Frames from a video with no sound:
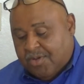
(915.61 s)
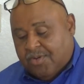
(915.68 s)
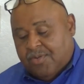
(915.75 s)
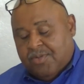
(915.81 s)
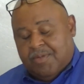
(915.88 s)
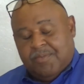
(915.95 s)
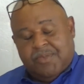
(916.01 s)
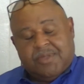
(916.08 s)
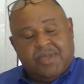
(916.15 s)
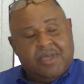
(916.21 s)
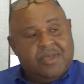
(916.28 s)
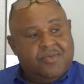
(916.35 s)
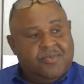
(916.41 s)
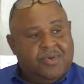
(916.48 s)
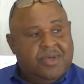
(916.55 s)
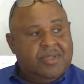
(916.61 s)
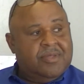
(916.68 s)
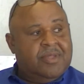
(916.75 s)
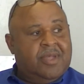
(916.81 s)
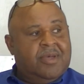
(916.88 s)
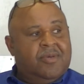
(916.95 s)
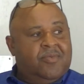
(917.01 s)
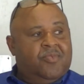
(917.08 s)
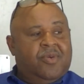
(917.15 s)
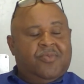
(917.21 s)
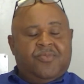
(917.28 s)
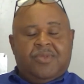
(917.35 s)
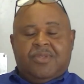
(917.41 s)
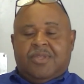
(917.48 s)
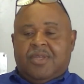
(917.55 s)
Well, let me tell you what now.
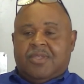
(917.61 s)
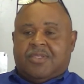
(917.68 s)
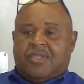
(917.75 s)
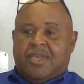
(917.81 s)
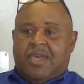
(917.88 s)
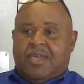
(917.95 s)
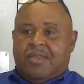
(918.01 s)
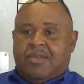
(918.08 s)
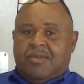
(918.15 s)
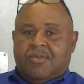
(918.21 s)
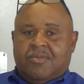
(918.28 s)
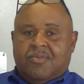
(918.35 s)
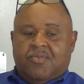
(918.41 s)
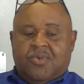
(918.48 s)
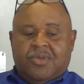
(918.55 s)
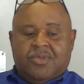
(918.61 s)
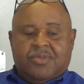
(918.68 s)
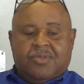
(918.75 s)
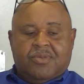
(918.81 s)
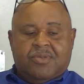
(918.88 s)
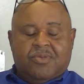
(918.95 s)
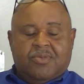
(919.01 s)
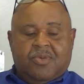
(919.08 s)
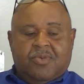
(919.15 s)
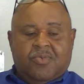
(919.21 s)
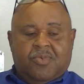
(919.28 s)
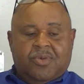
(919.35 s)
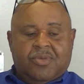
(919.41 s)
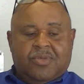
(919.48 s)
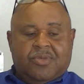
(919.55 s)
What we did Saturday was
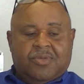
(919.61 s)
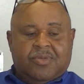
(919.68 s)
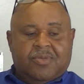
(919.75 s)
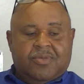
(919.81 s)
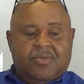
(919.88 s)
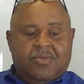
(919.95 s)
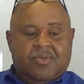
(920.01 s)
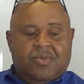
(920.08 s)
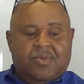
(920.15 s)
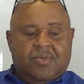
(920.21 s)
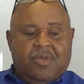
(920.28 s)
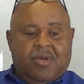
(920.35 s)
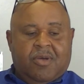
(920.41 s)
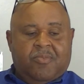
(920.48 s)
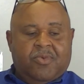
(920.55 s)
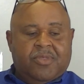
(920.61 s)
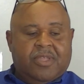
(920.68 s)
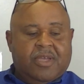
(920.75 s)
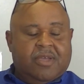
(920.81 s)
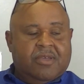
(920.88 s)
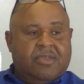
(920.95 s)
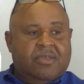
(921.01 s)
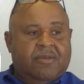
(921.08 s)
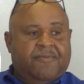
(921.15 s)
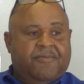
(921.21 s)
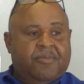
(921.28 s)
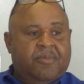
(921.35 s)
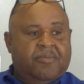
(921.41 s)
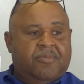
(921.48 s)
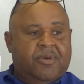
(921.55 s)
almost like a gift
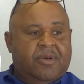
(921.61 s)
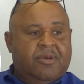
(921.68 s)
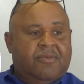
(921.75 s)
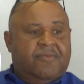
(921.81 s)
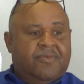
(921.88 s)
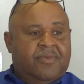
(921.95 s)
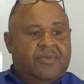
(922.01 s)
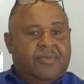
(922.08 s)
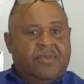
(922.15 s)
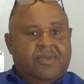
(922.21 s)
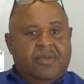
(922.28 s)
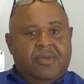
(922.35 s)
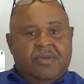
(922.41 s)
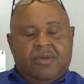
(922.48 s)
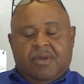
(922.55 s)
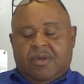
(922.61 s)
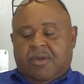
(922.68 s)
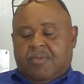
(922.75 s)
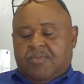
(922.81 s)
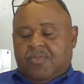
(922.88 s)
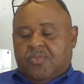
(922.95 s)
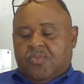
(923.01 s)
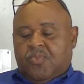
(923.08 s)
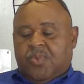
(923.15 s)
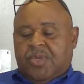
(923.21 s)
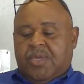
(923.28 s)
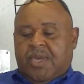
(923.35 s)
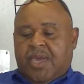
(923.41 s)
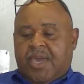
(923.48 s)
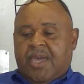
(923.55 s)
from above. We
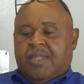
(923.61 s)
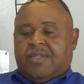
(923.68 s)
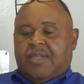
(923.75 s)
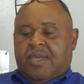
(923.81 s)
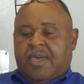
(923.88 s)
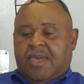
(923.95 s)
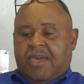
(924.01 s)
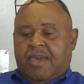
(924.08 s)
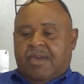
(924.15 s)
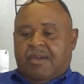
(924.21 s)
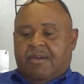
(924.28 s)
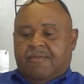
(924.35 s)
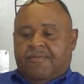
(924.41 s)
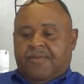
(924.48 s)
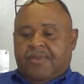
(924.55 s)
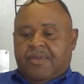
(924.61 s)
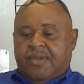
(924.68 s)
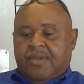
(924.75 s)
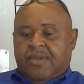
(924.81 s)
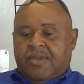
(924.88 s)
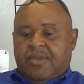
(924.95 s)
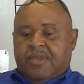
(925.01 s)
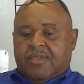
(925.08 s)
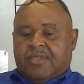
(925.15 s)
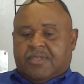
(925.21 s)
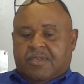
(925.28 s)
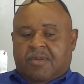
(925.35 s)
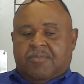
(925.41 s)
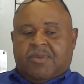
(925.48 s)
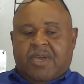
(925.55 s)
had to have
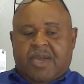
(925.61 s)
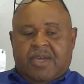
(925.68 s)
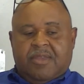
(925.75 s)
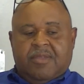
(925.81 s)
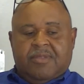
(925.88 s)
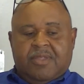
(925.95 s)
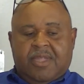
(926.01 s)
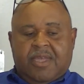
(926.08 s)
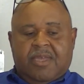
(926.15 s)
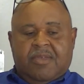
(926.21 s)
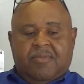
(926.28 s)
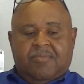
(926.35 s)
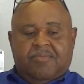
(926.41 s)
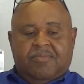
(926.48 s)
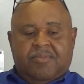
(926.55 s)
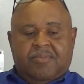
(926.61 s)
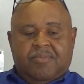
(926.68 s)
some kind of name